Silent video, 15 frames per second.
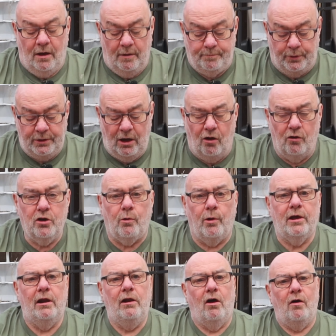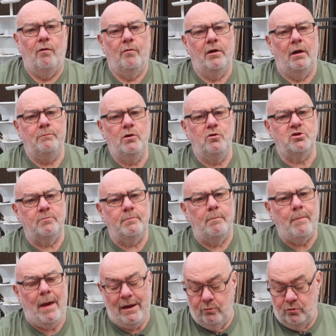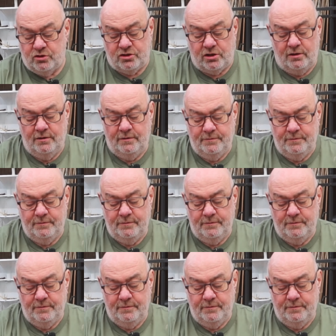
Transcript: I put it on quite a lot when I'm using my mouse.